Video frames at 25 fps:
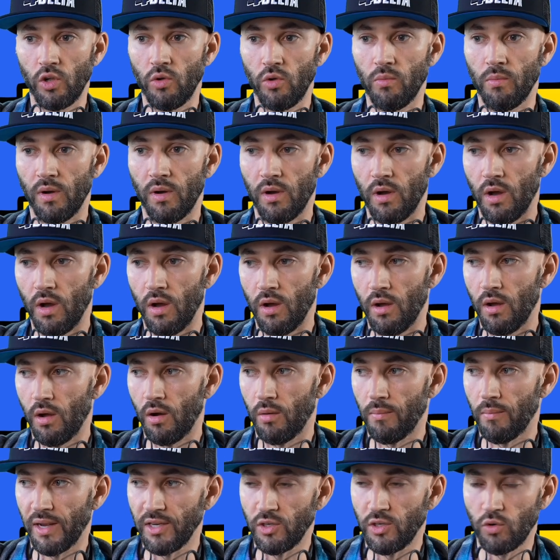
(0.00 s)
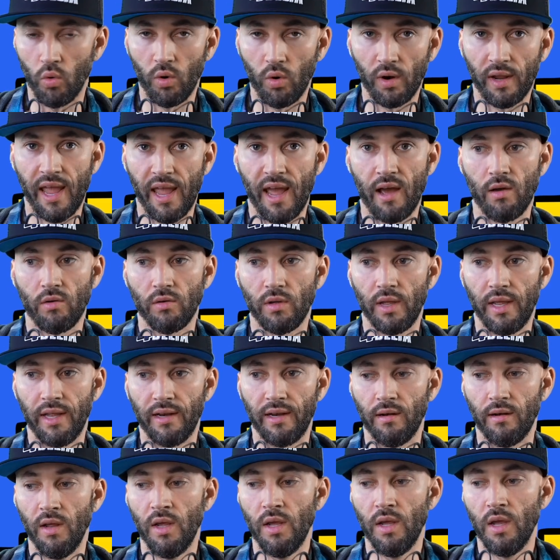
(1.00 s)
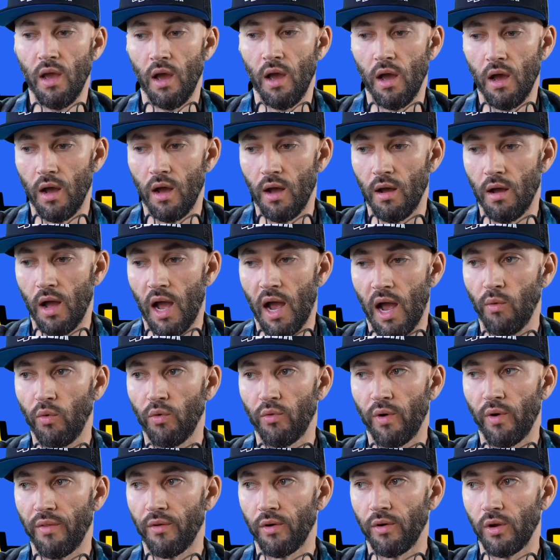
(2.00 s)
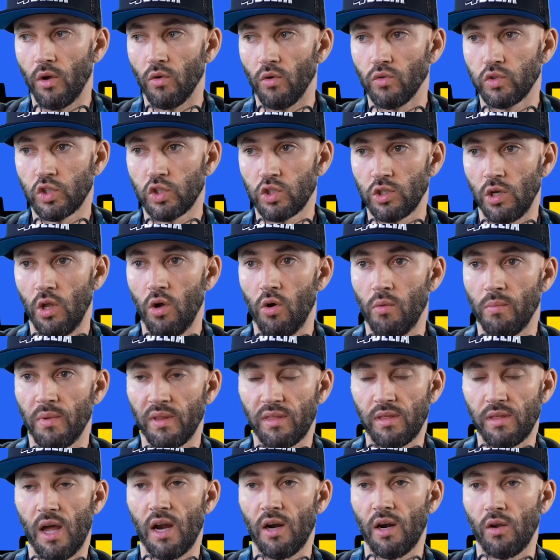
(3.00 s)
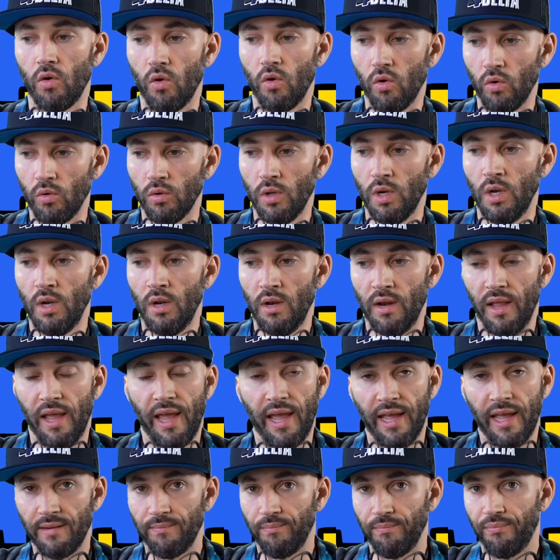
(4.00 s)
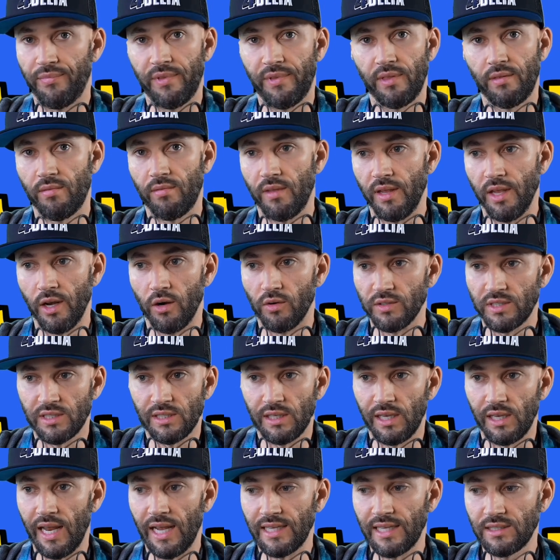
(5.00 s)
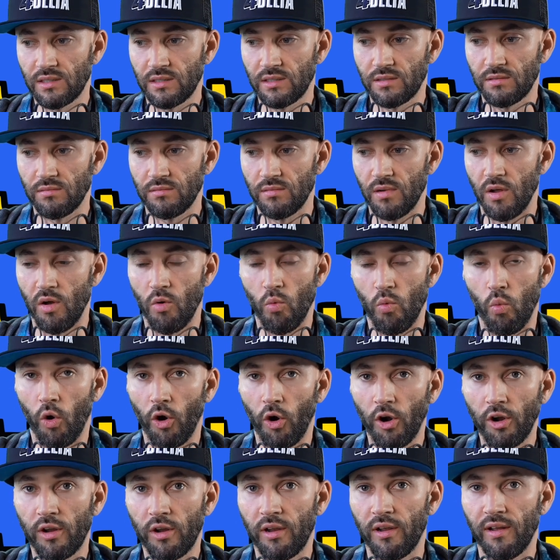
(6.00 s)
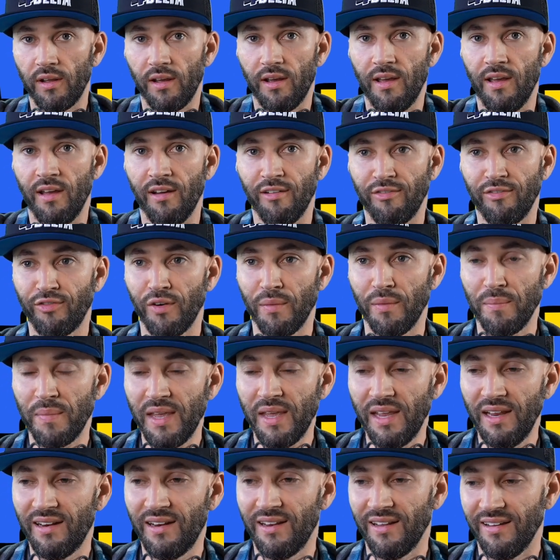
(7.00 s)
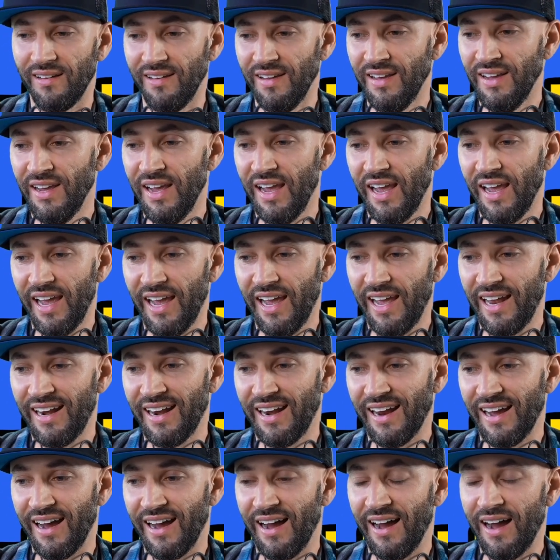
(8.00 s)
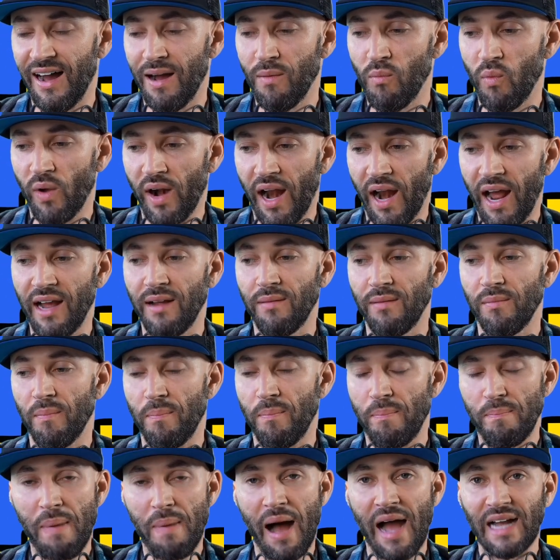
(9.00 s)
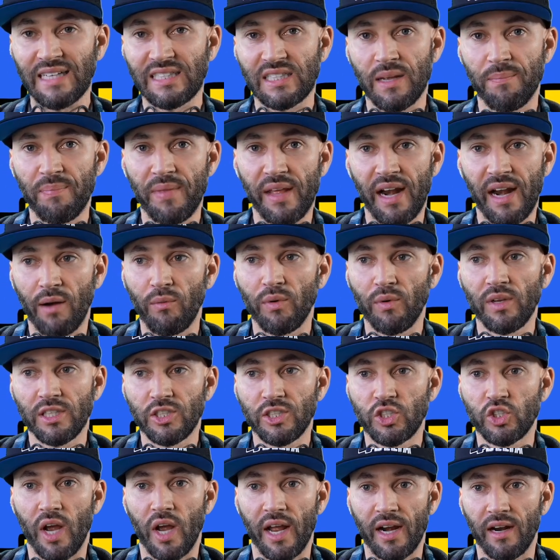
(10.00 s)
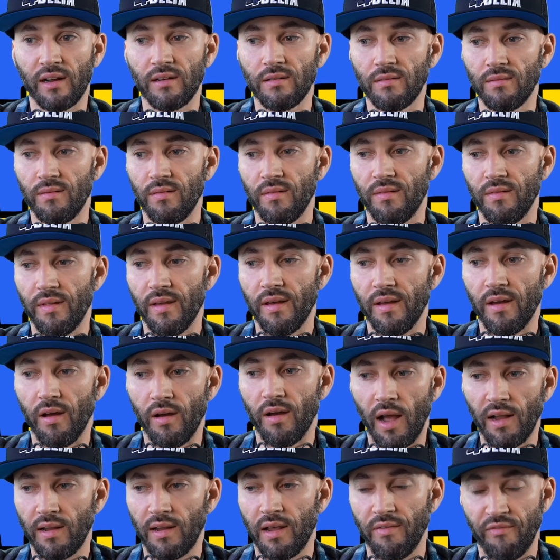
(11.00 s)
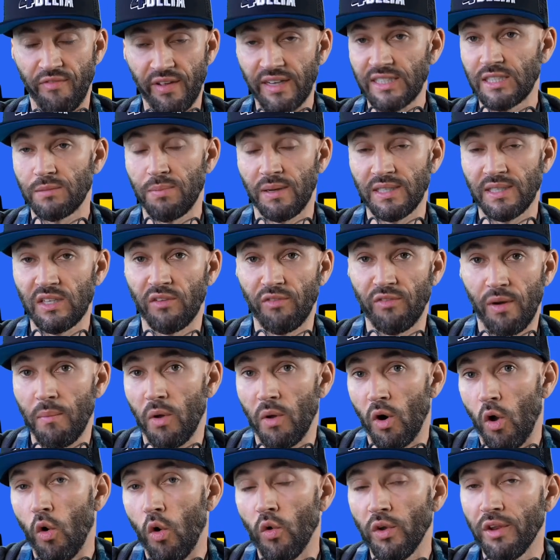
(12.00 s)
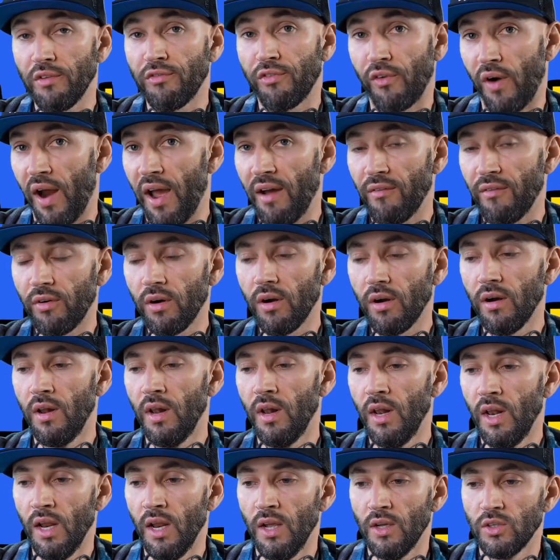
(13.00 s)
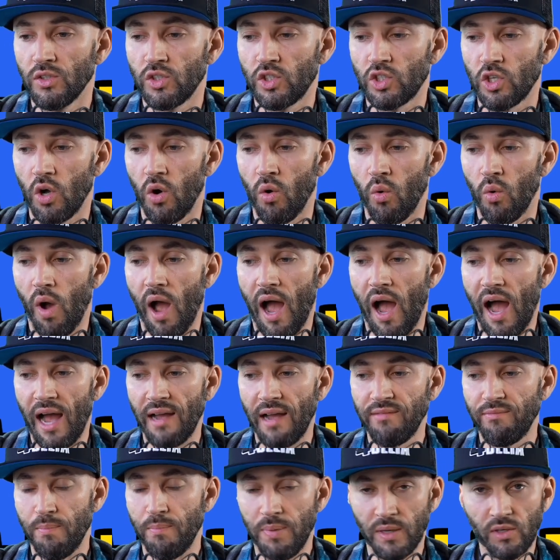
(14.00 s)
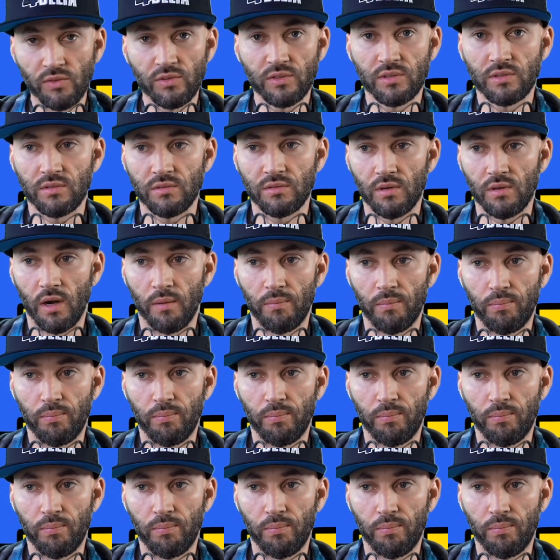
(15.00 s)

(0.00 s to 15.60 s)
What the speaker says: or my door count, and I would rather go slow, methodical, and it's less work for me. And when I buy something, I really try to I convince myself I'm going to hold it forever. So I've built a